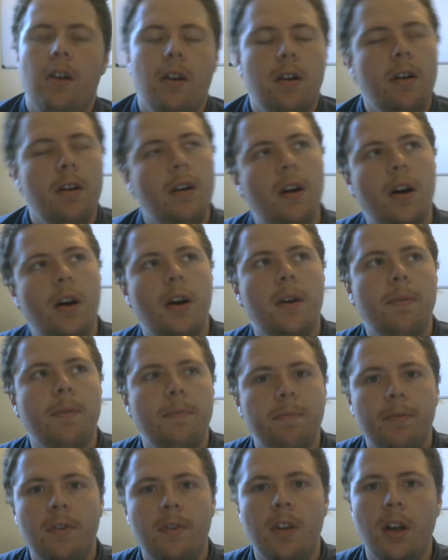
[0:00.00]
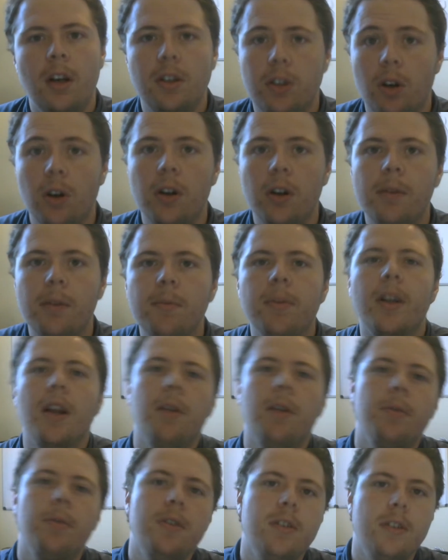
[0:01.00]
a startup that I
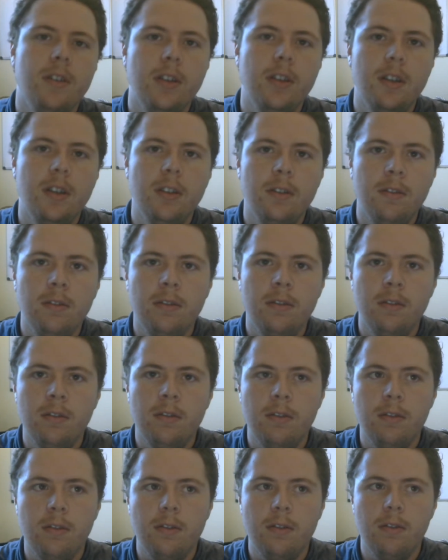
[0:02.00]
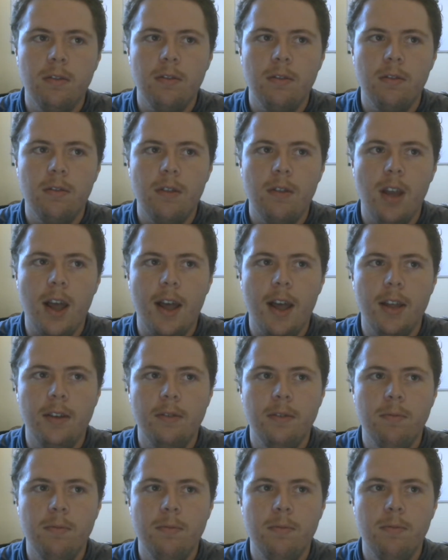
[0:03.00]
recently had
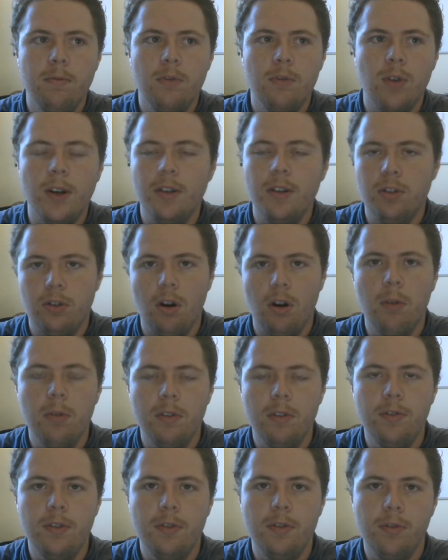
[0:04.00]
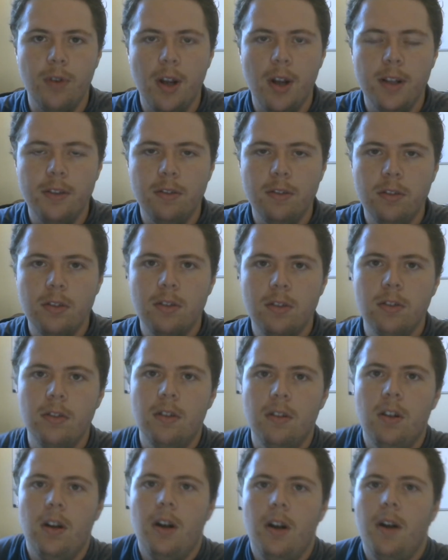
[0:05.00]
tried to start with a few friends.
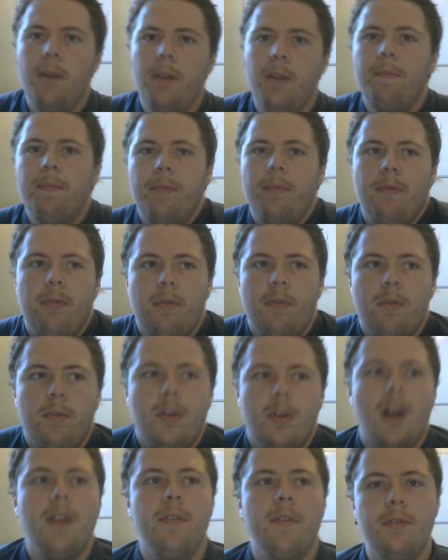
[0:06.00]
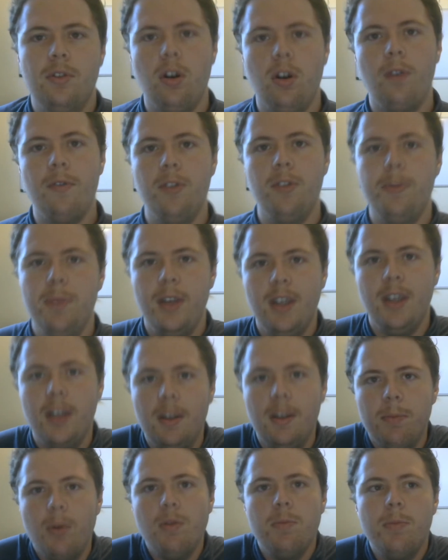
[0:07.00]
Kind of start from the
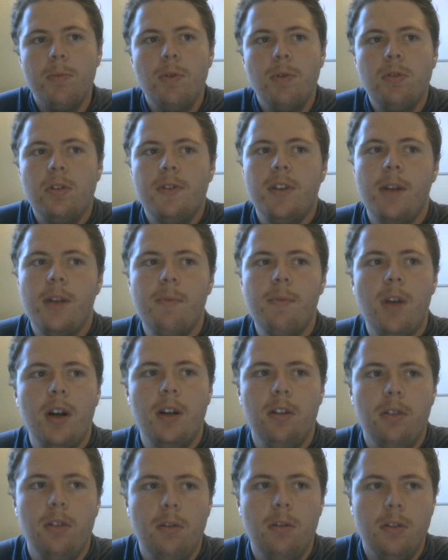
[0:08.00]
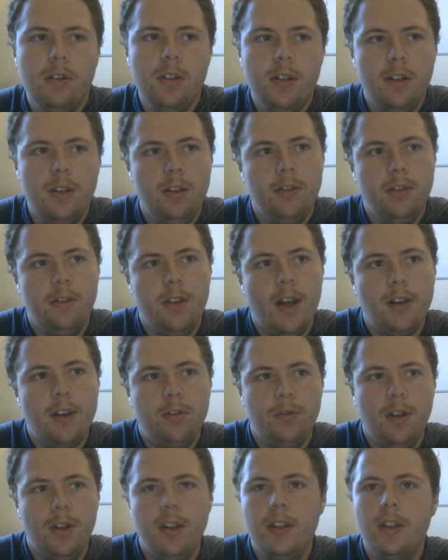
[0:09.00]
beginning. Most of it I'm not going to go into detail into the
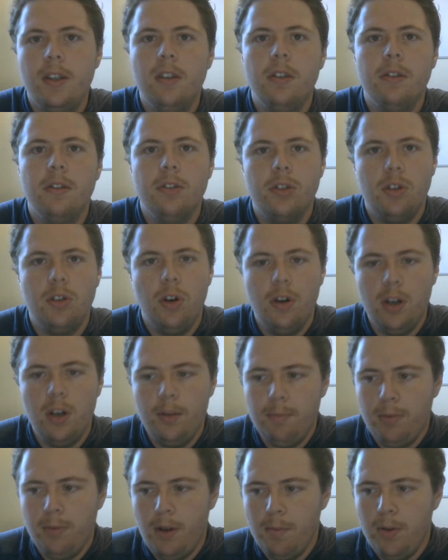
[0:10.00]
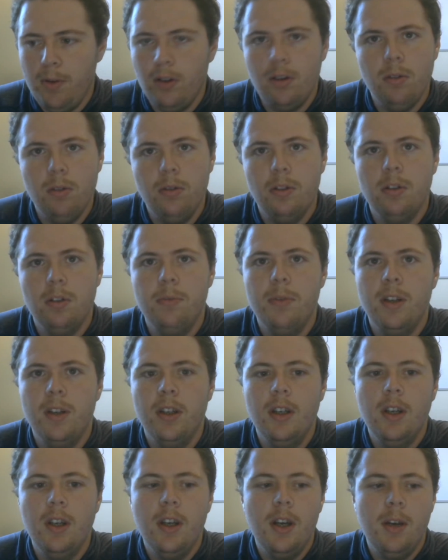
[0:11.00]
actual idea or the startup. I mean, I'll go a little bit,
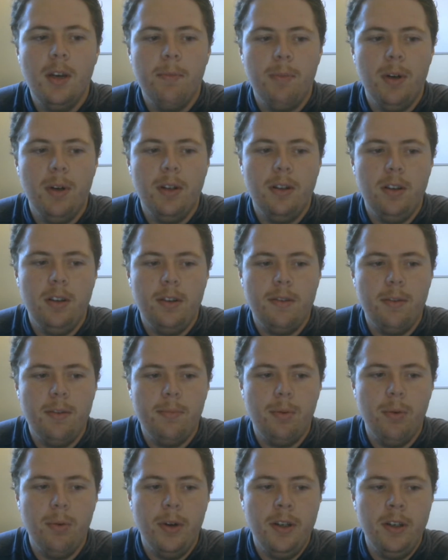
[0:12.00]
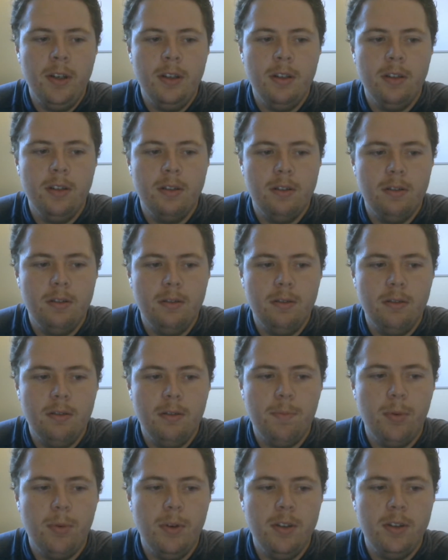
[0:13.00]
but the
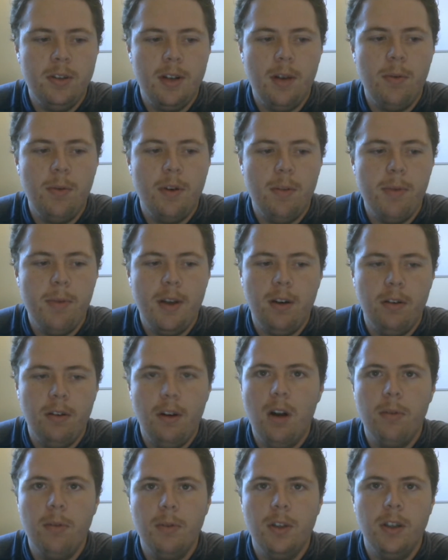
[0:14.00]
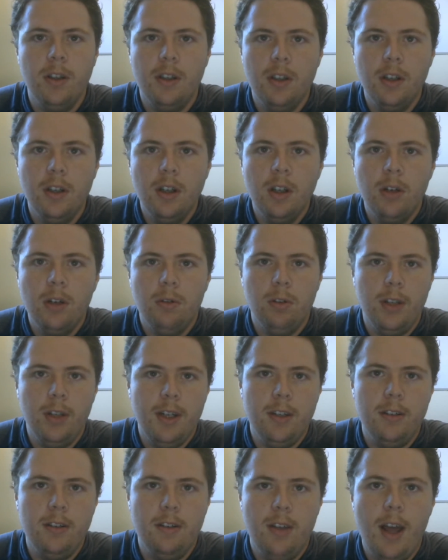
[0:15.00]
points that I want to make are not really
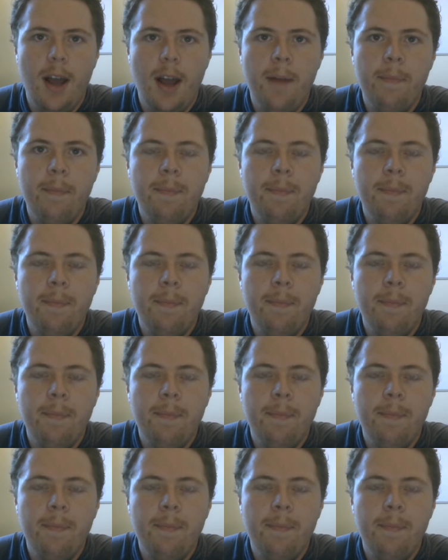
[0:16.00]
related to that.